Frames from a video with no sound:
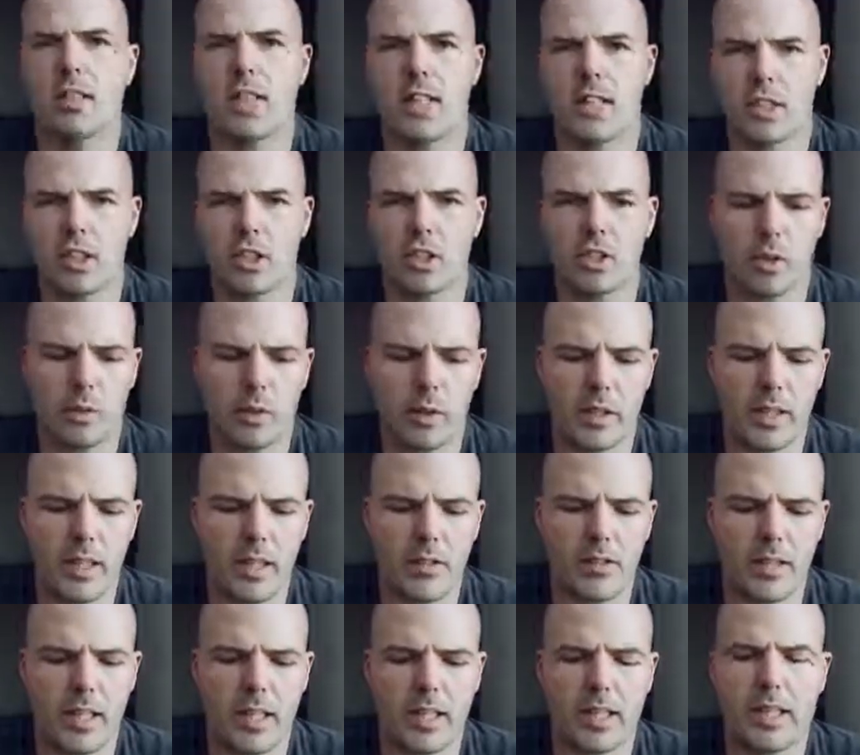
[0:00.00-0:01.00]
It doesn't quite
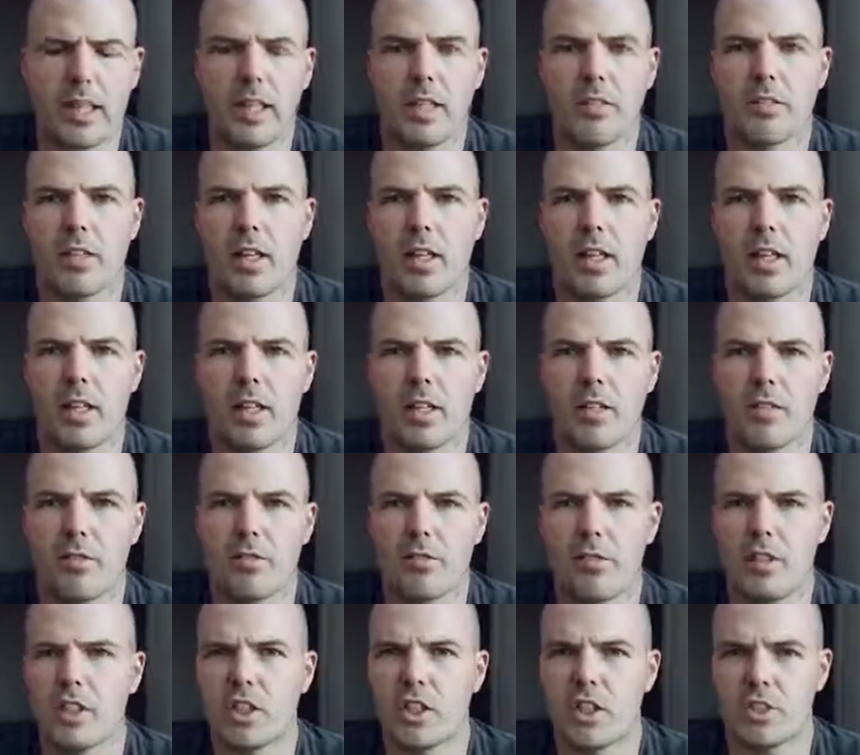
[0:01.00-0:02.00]
have that kind of a
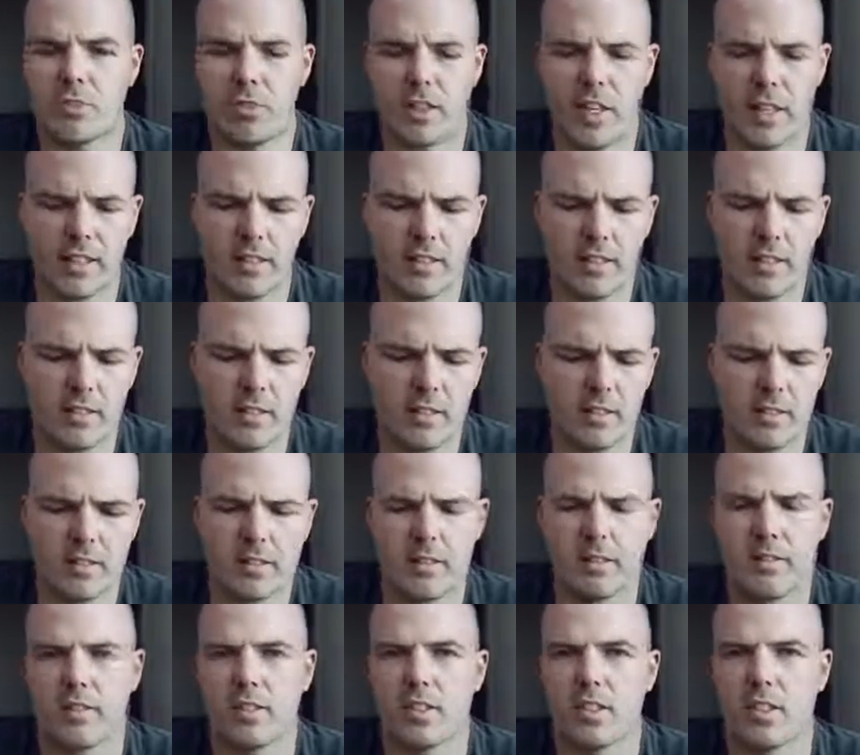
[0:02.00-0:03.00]
fidget factor.
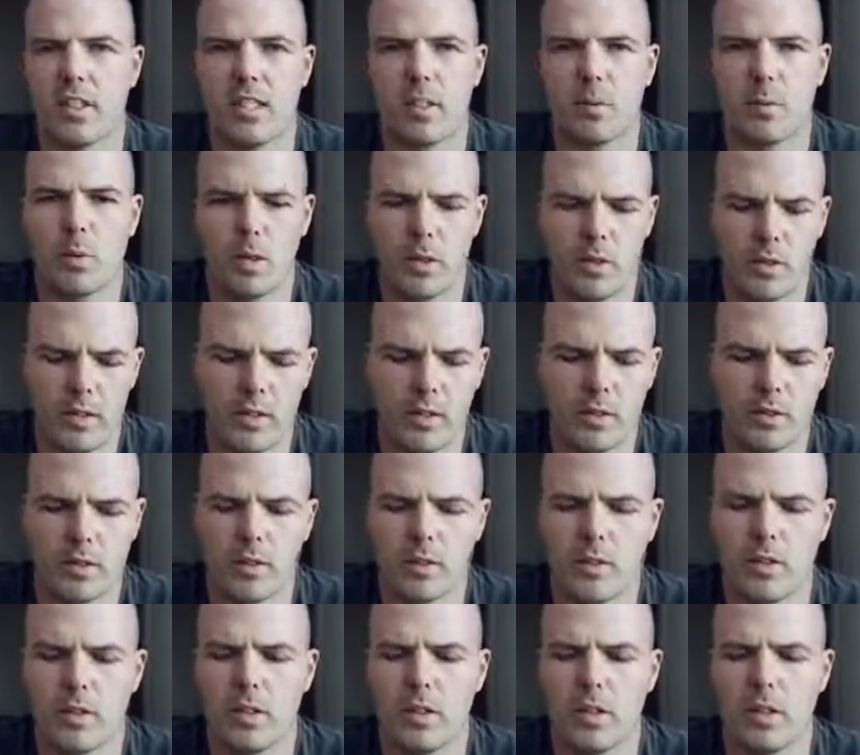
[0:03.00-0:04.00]
Is that a word? I don't
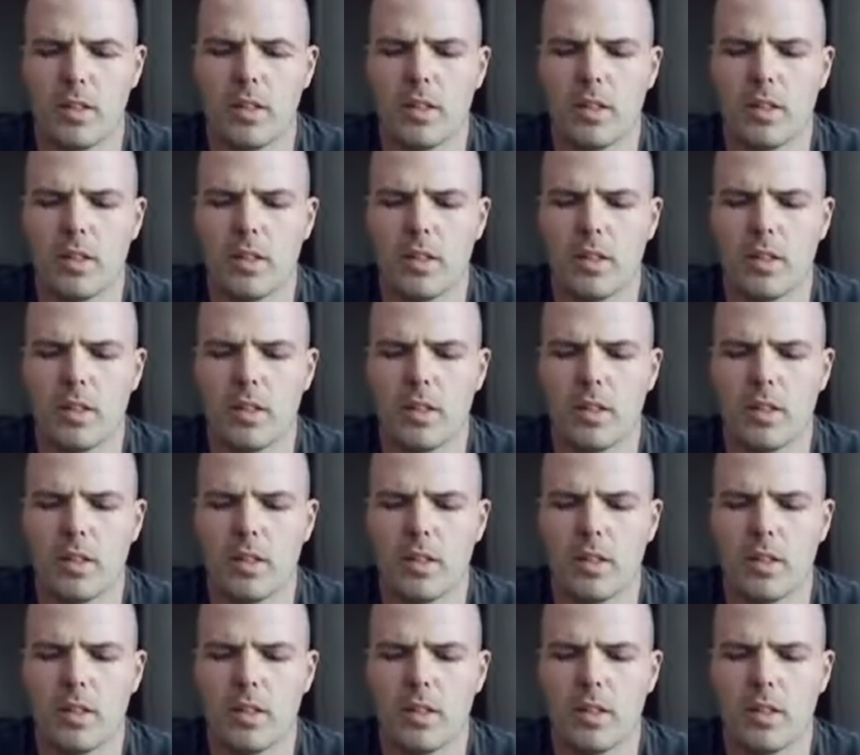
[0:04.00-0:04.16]
know.